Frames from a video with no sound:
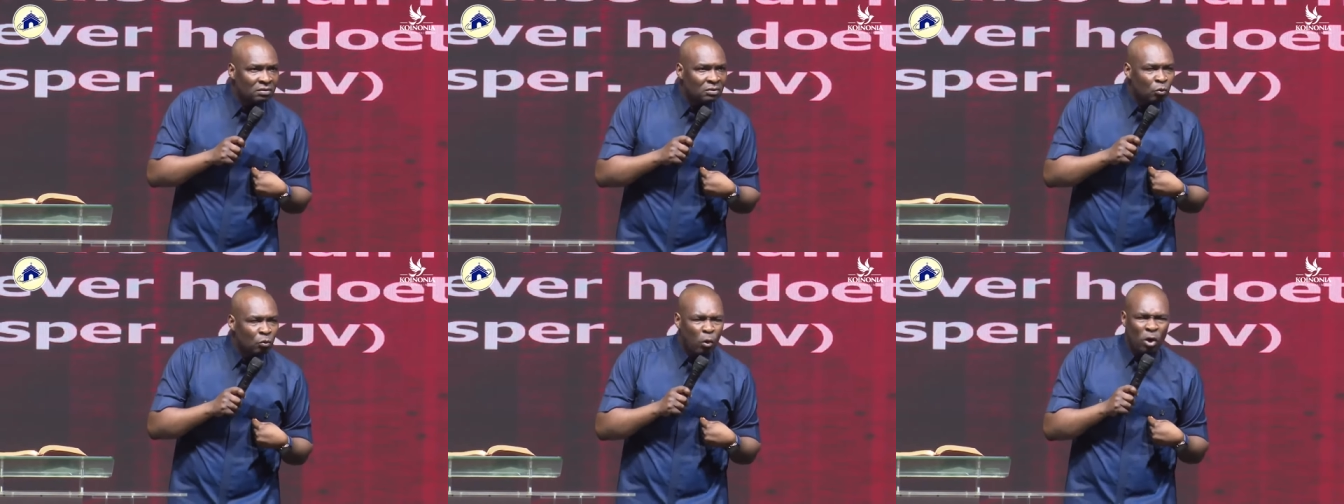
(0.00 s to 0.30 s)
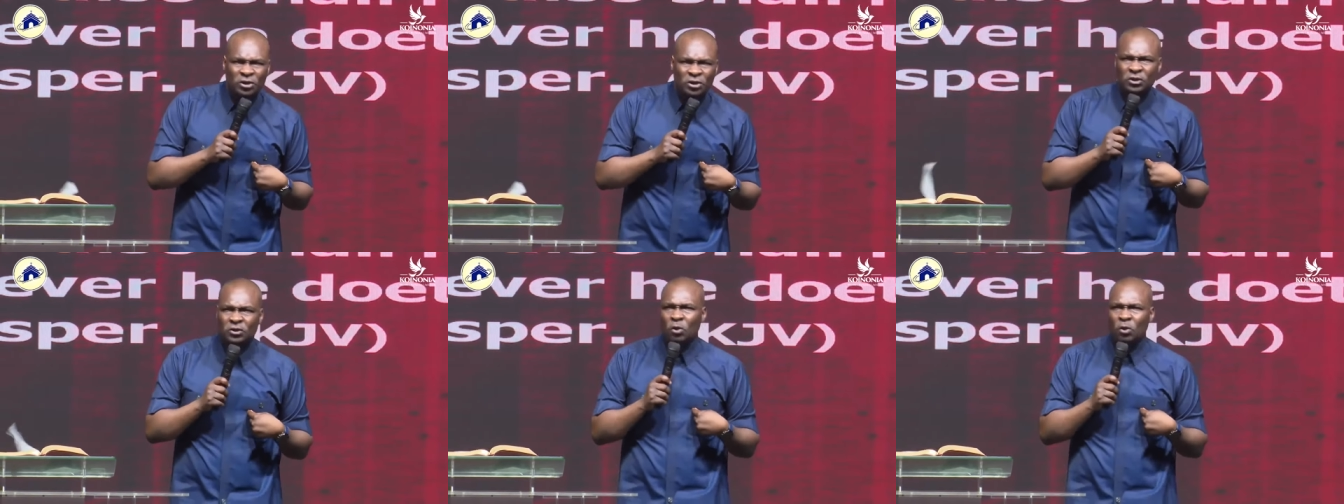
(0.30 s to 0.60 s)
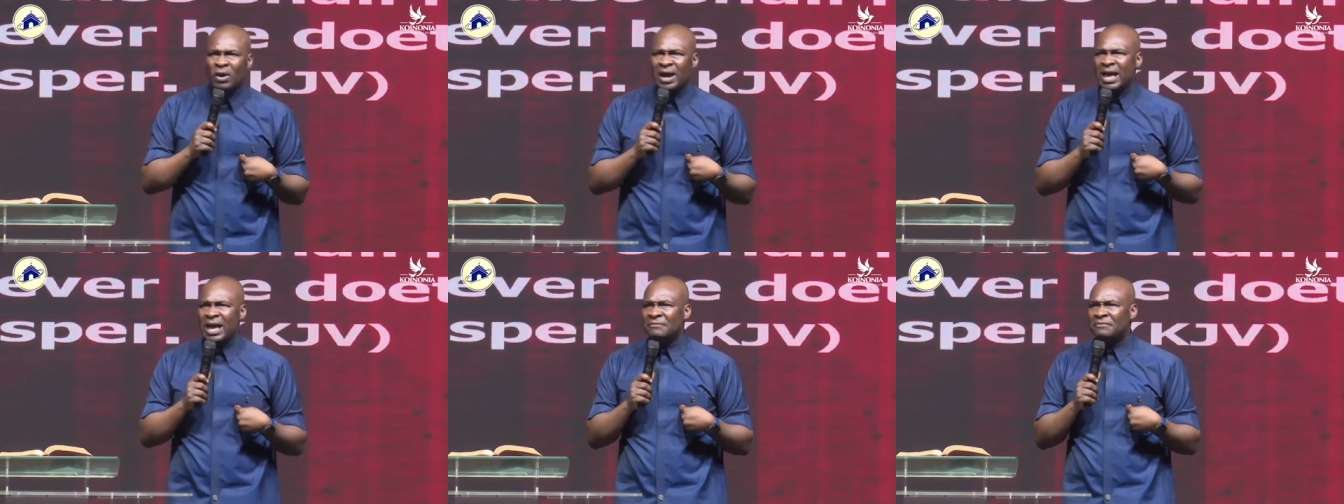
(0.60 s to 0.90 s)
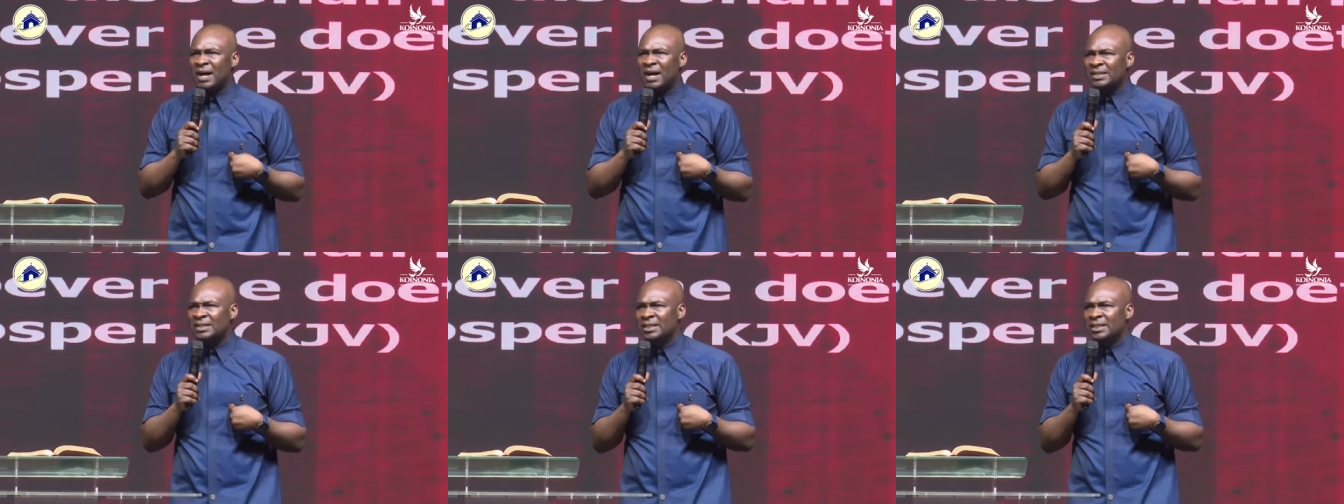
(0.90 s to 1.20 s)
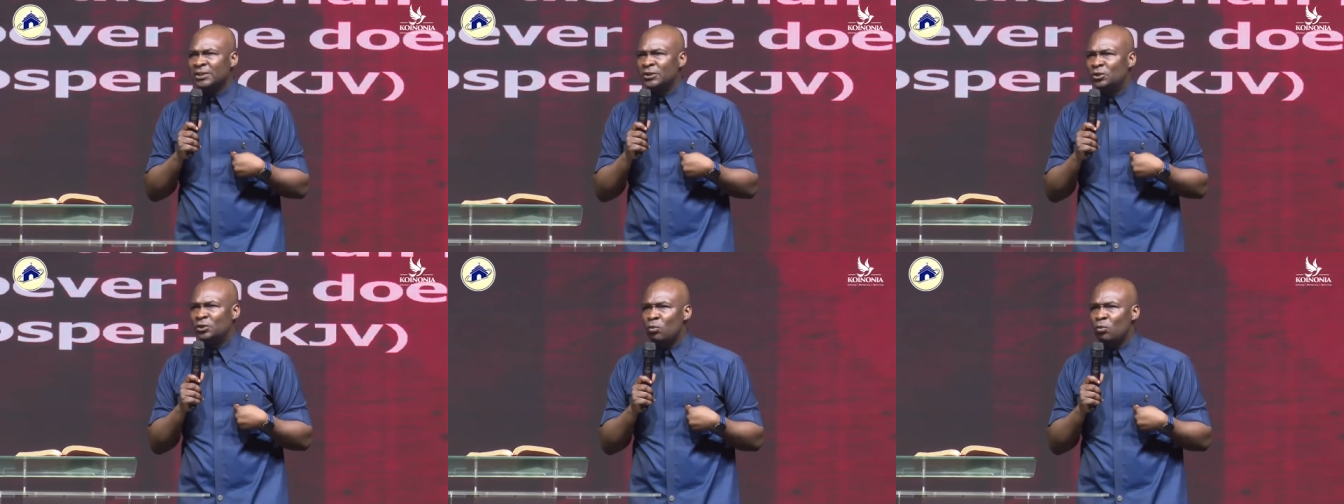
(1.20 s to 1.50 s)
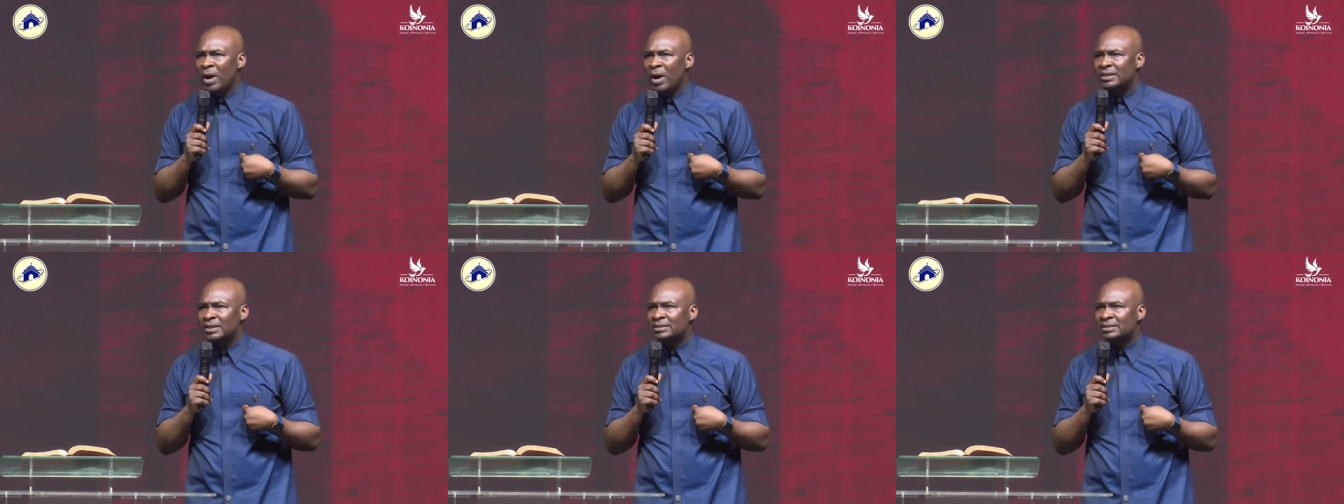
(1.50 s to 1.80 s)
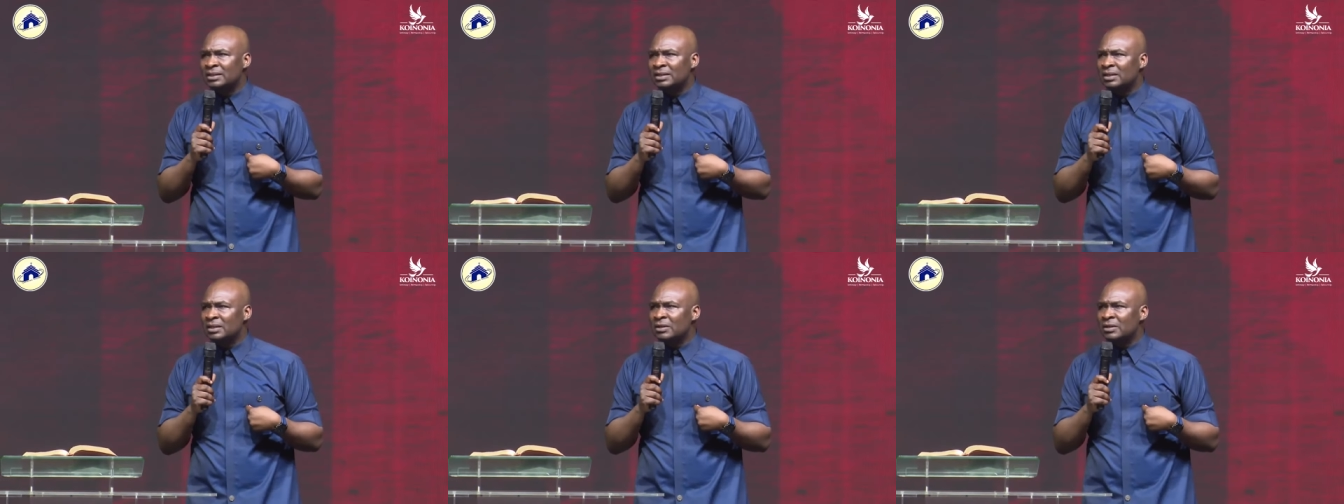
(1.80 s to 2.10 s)
Whatsoever he
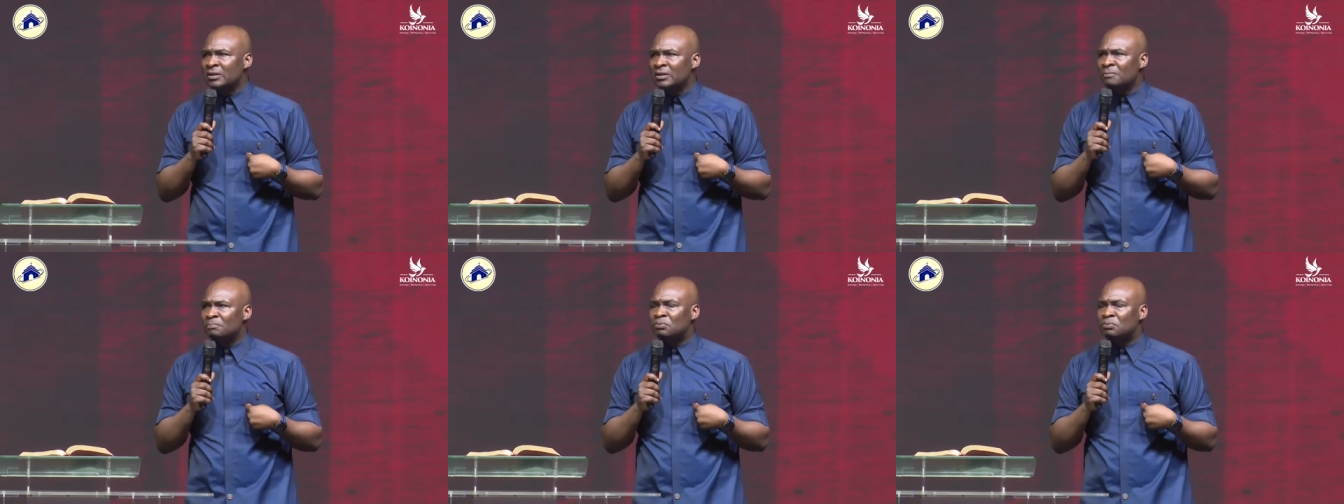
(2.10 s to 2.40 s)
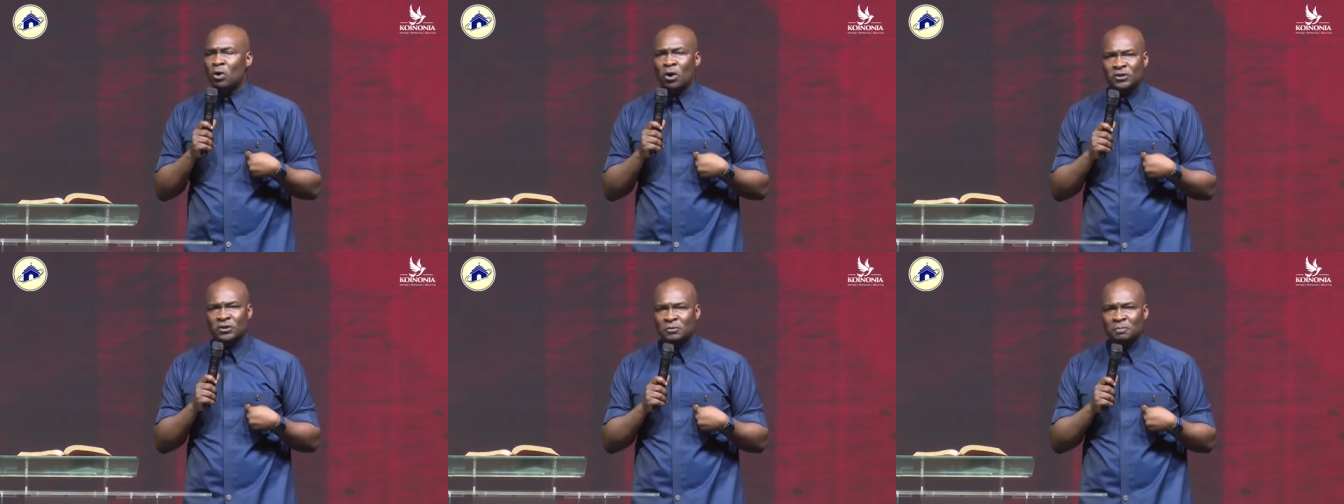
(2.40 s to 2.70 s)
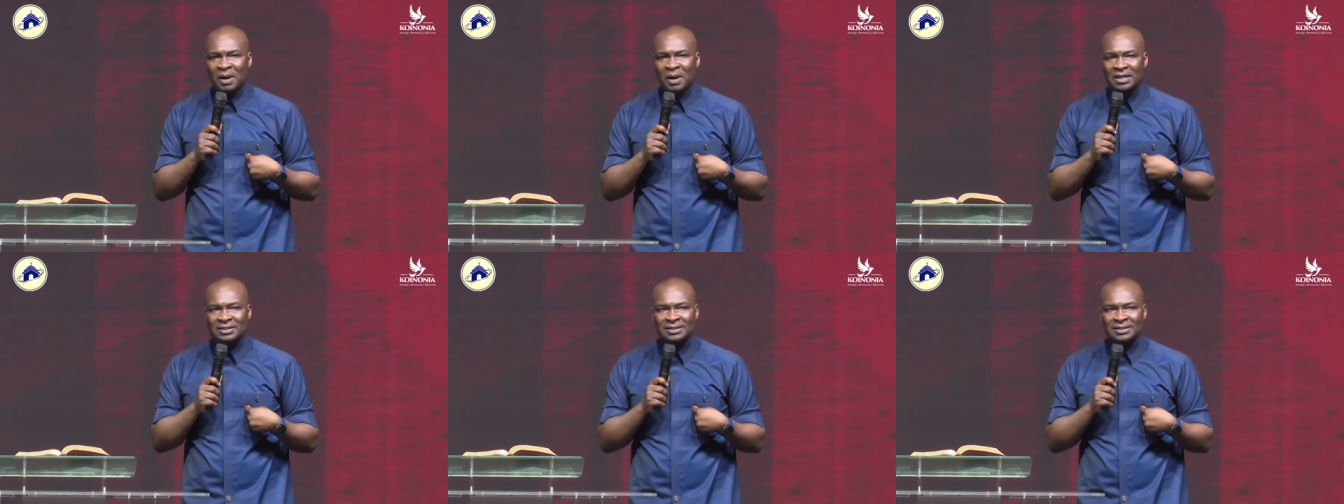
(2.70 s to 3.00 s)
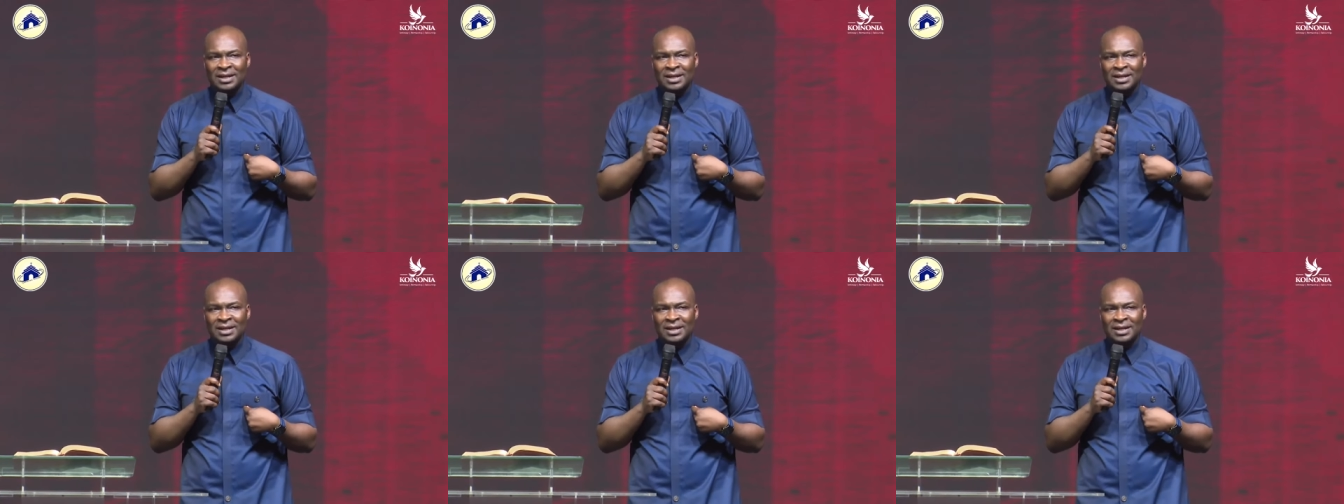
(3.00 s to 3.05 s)
doeth prospers.